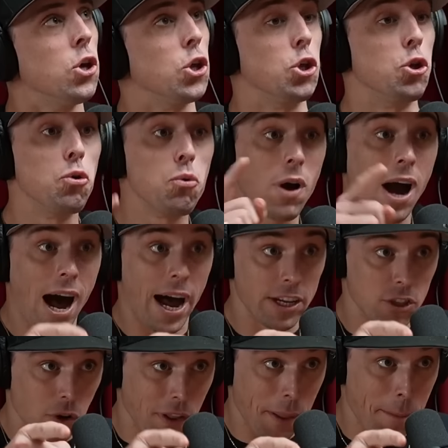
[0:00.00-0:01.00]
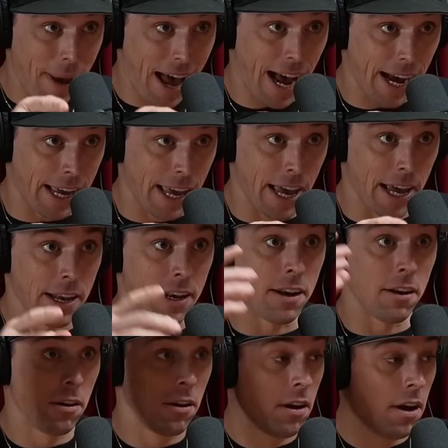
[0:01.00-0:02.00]
You guys on the back
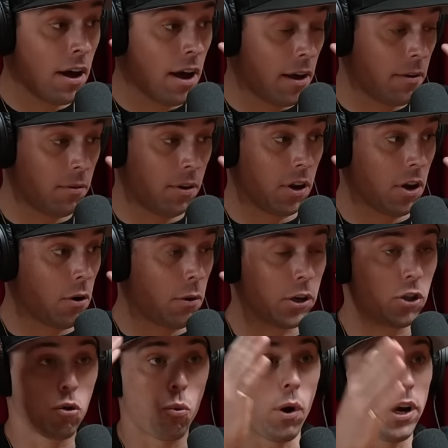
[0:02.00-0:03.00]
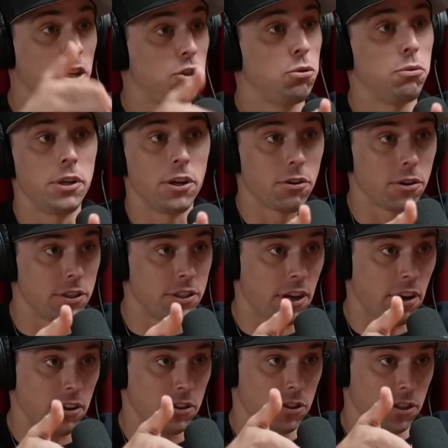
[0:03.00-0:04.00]
end, you know, a 22-year
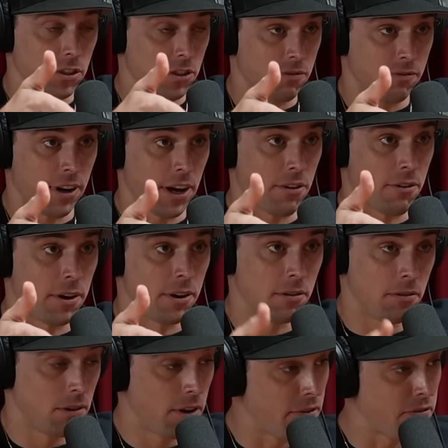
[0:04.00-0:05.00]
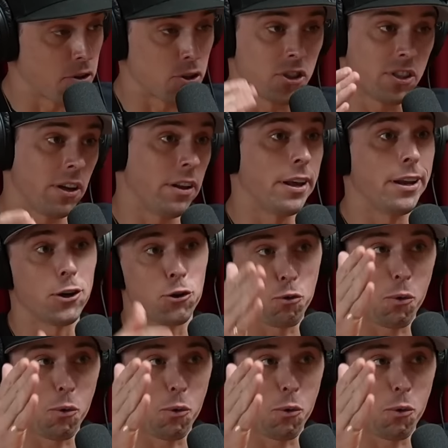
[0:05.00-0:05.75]
intelligence veteran, if you're still in, a